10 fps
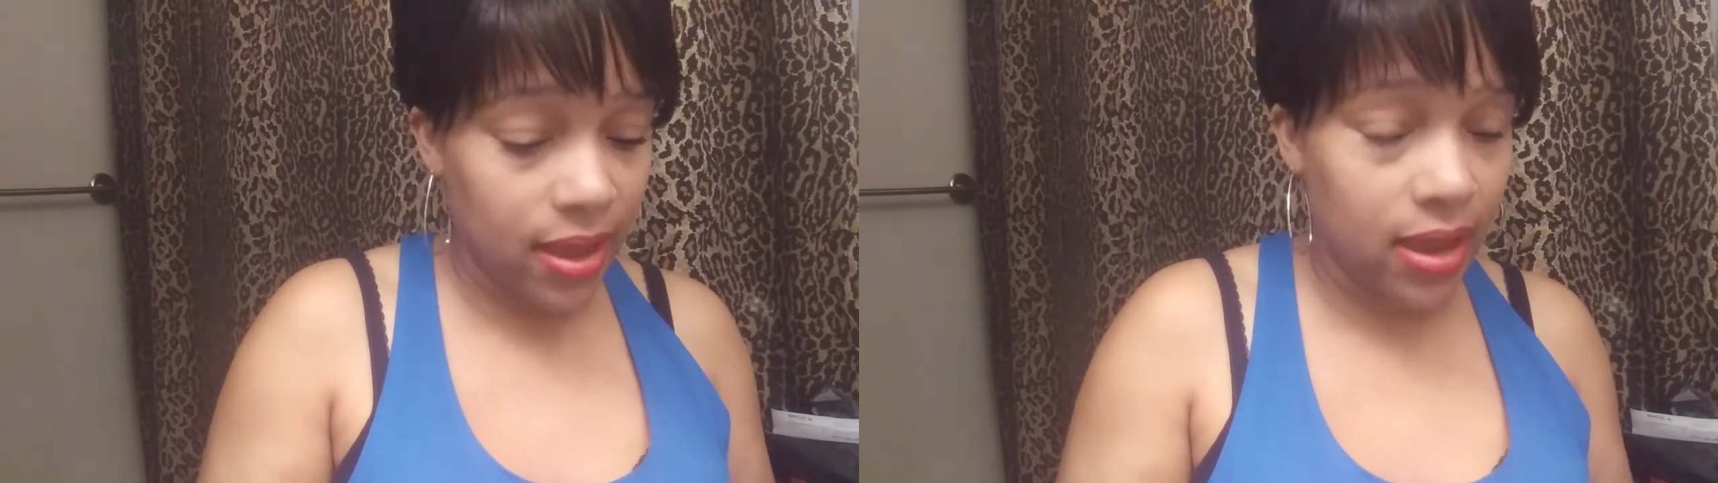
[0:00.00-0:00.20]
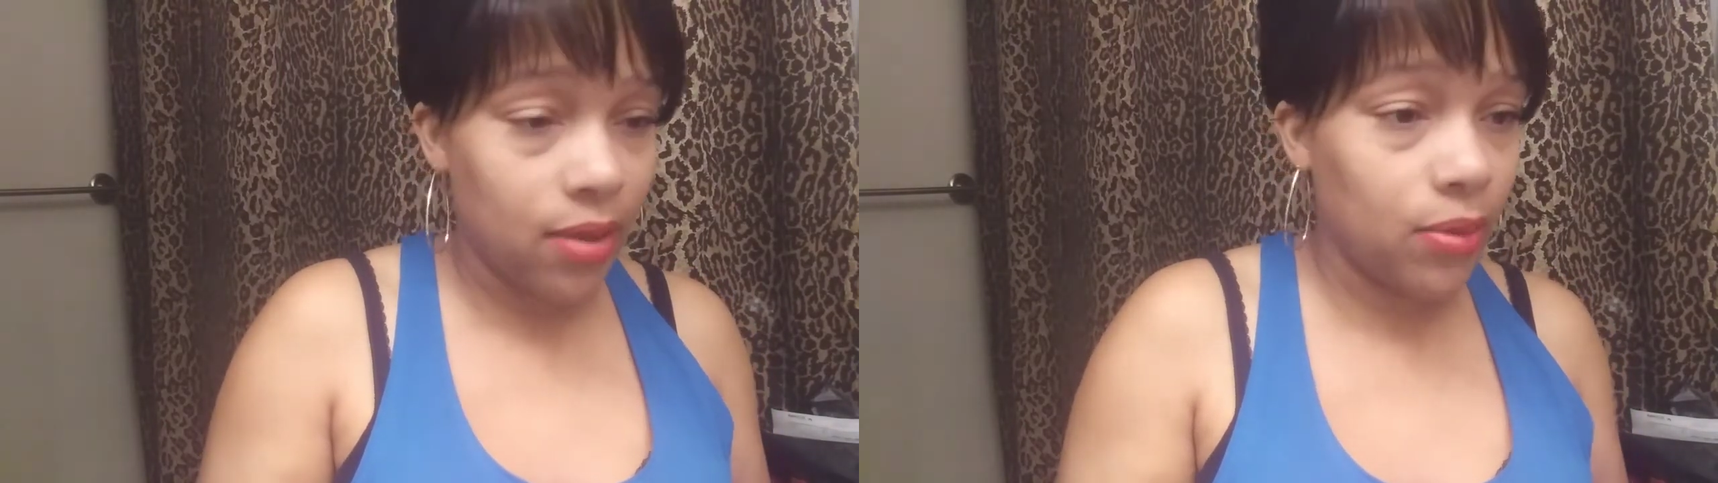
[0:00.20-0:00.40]

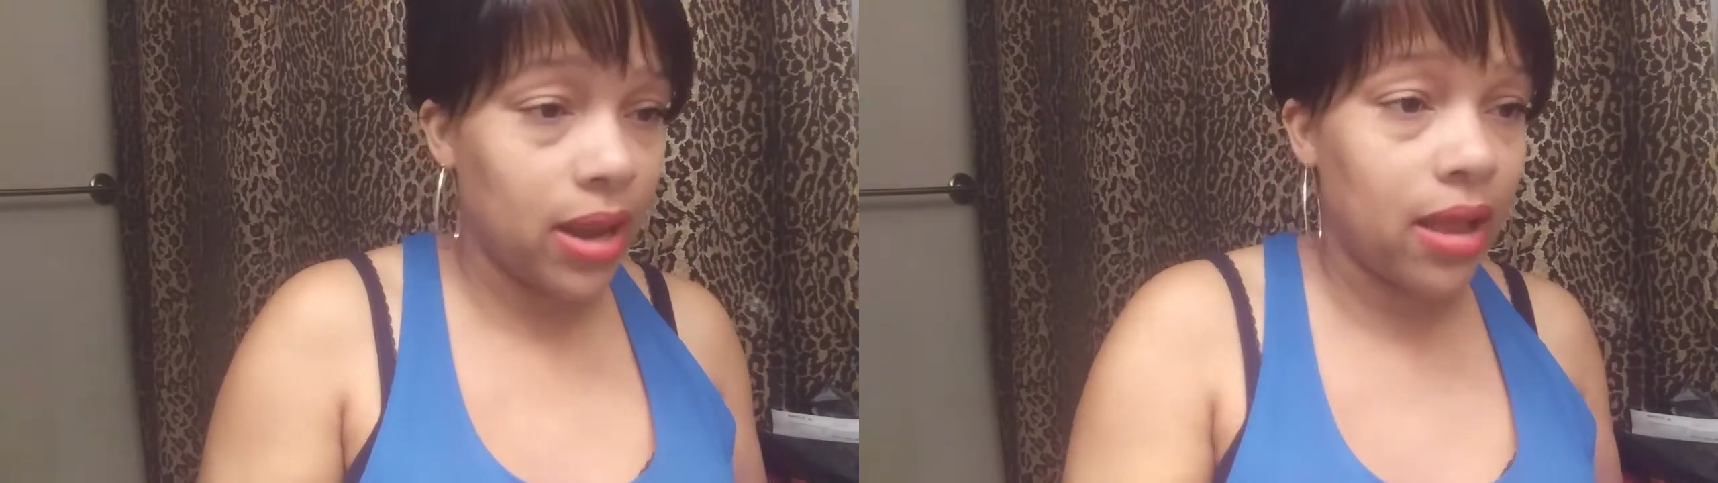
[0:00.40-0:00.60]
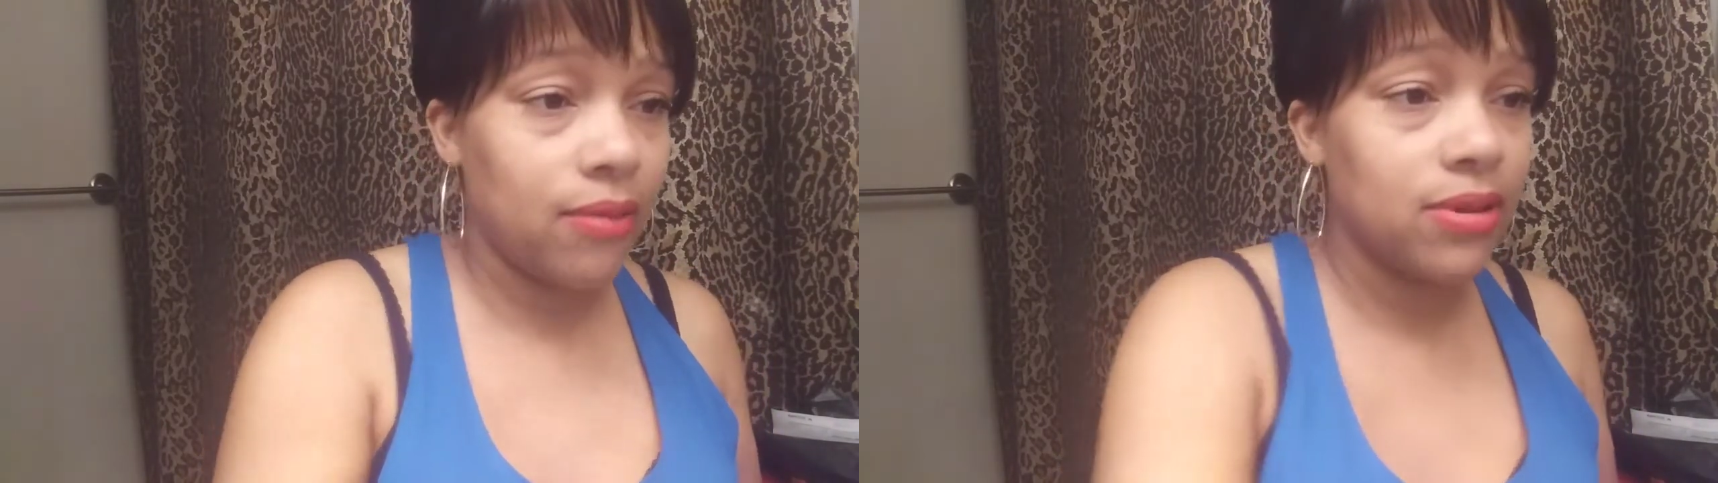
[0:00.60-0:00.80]
Like when
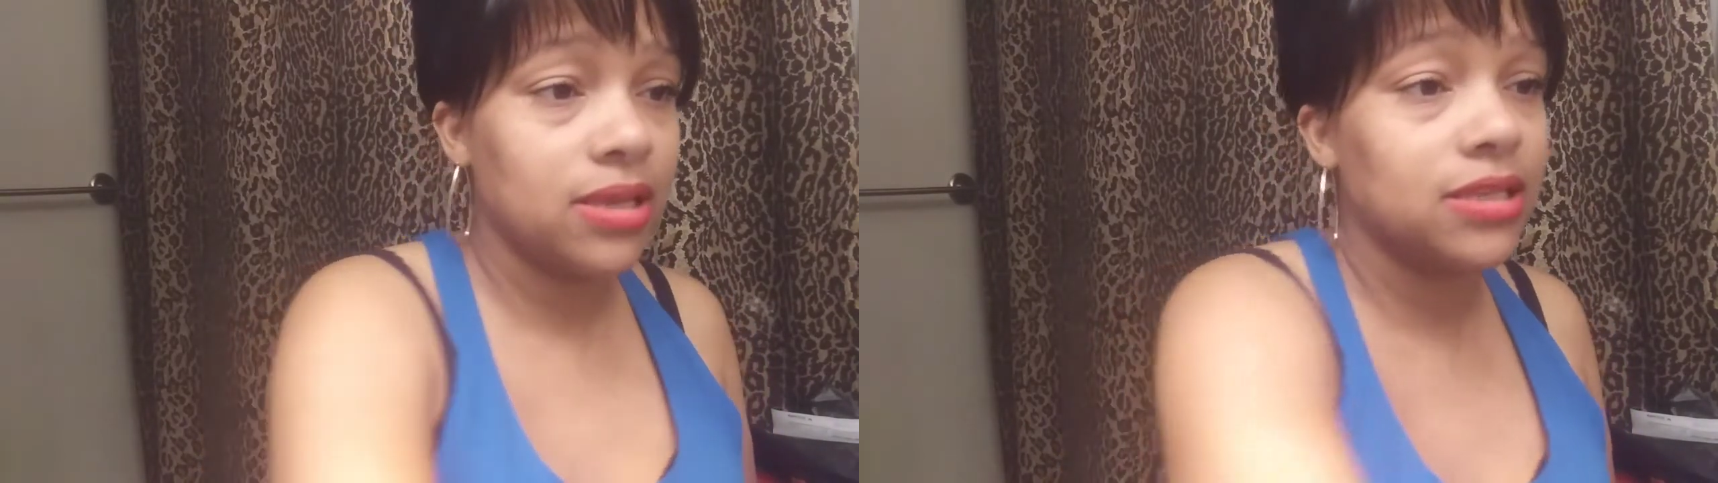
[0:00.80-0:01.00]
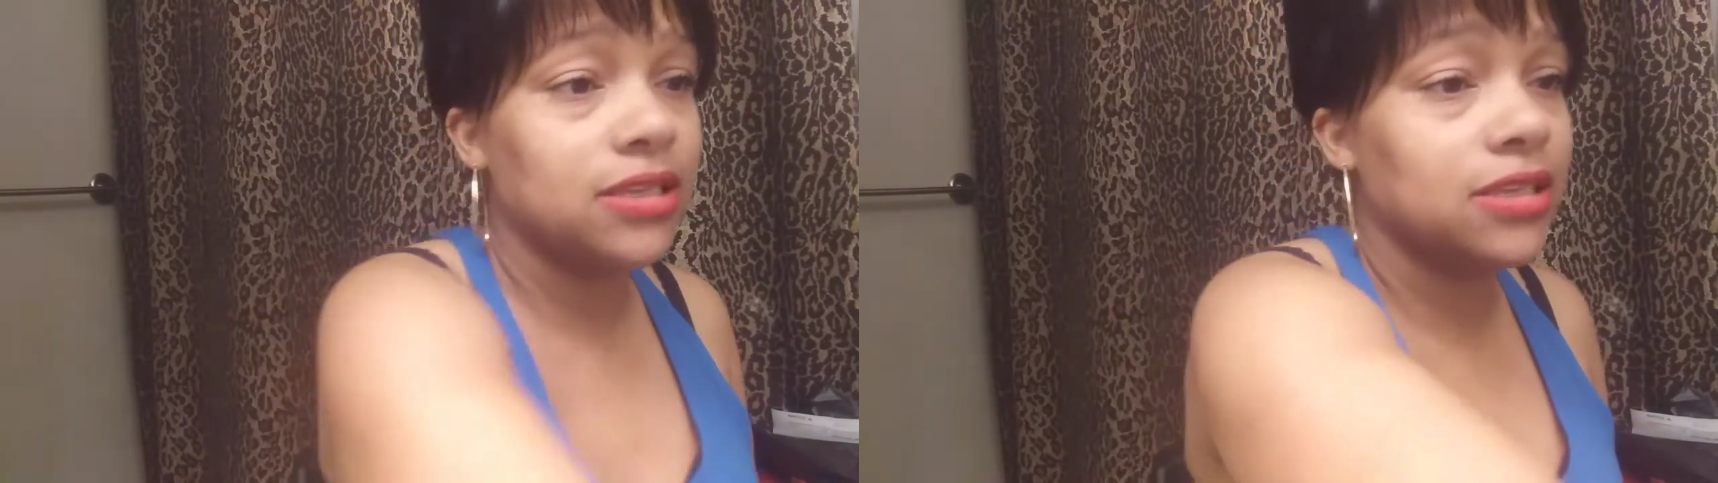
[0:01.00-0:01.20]
I
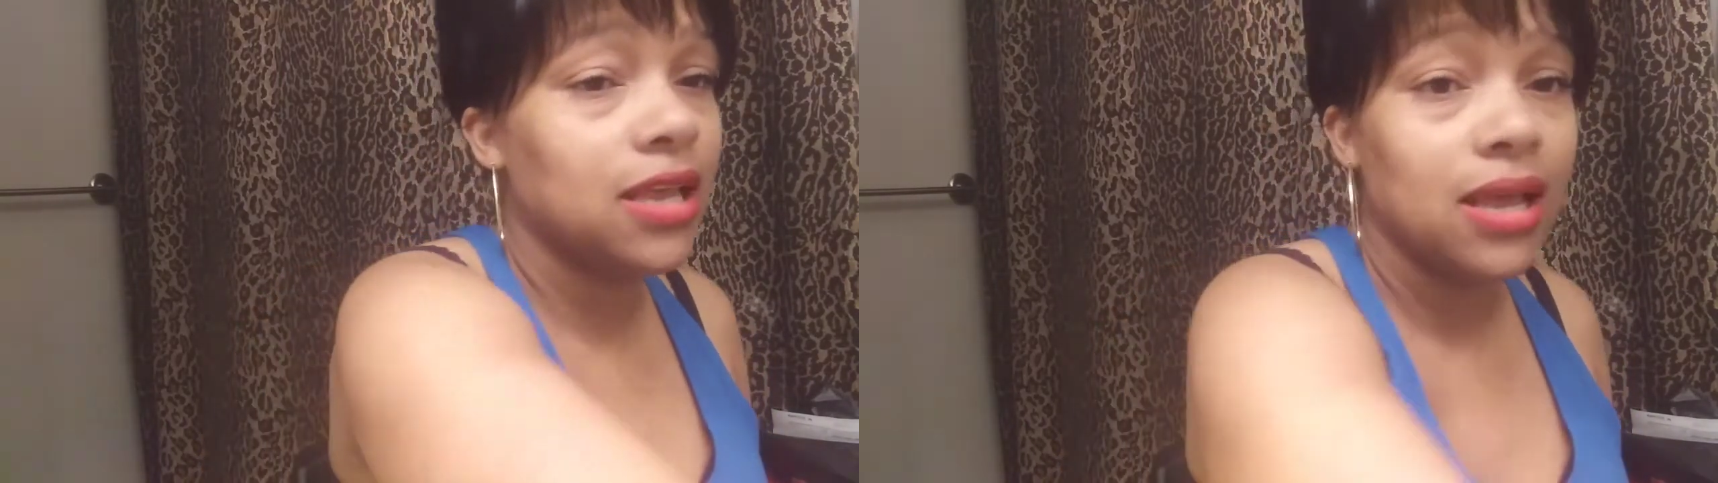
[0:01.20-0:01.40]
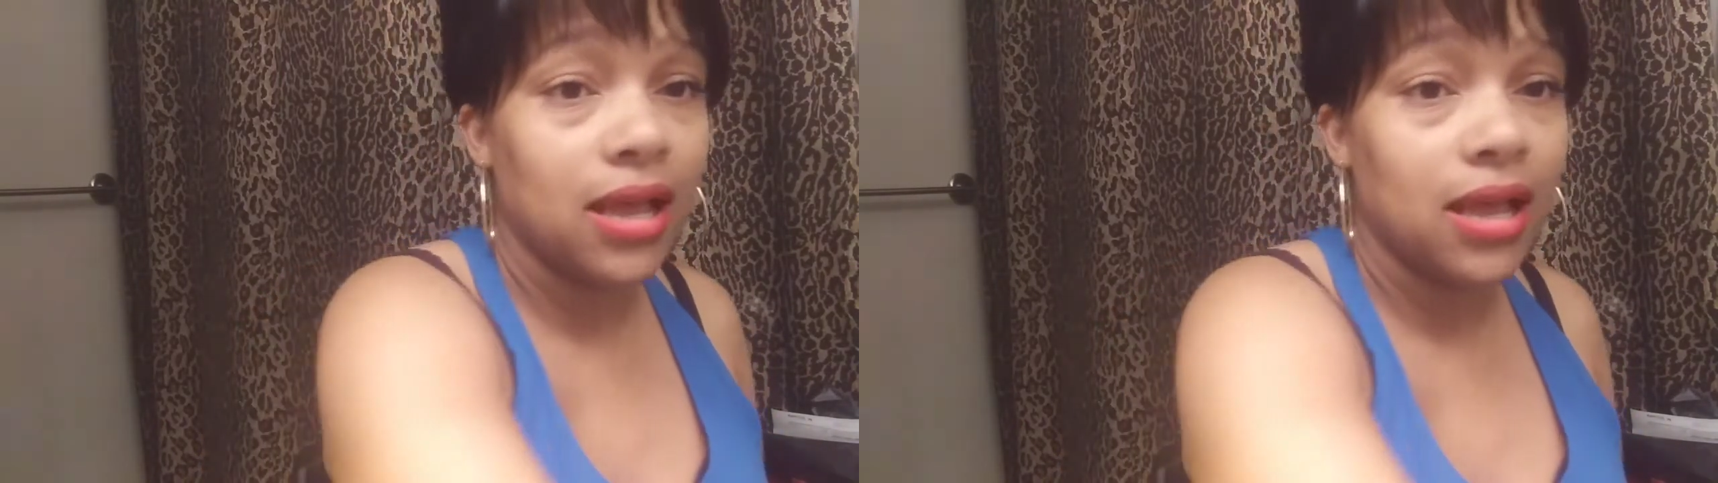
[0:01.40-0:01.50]
was